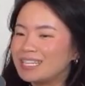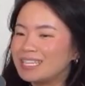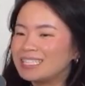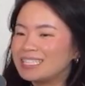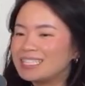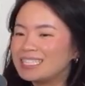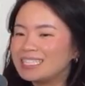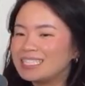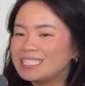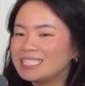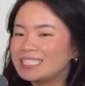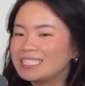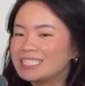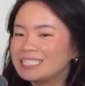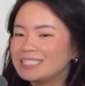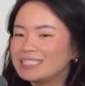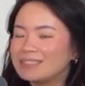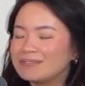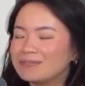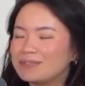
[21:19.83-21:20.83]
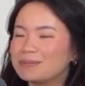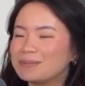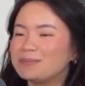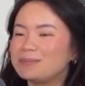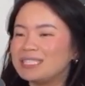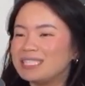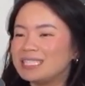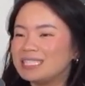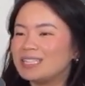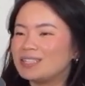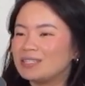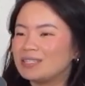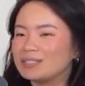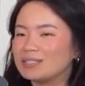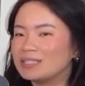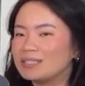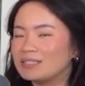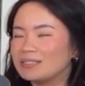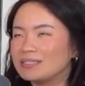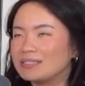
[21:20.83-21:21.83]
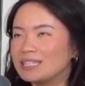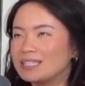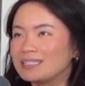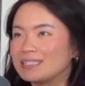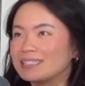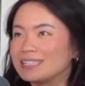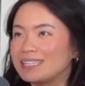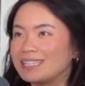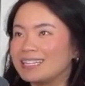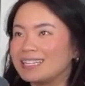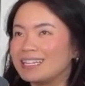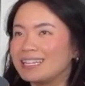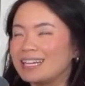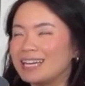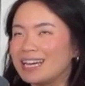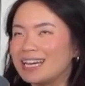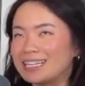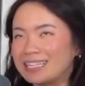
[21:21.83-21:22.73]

I think for me also as like an